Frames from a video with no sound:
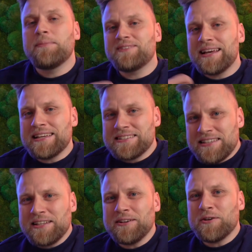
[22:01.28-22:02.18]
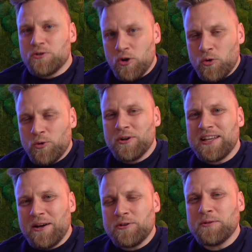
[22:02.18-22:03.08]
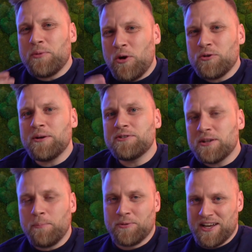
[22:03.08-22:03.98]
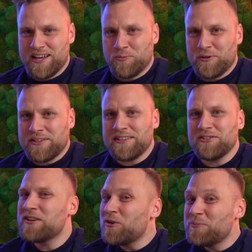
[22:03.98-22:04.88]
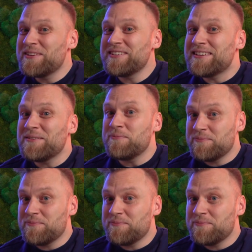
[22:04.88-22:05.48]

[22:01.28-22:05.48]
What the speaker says: And indeed, not all accounting programs comply with these GOBD.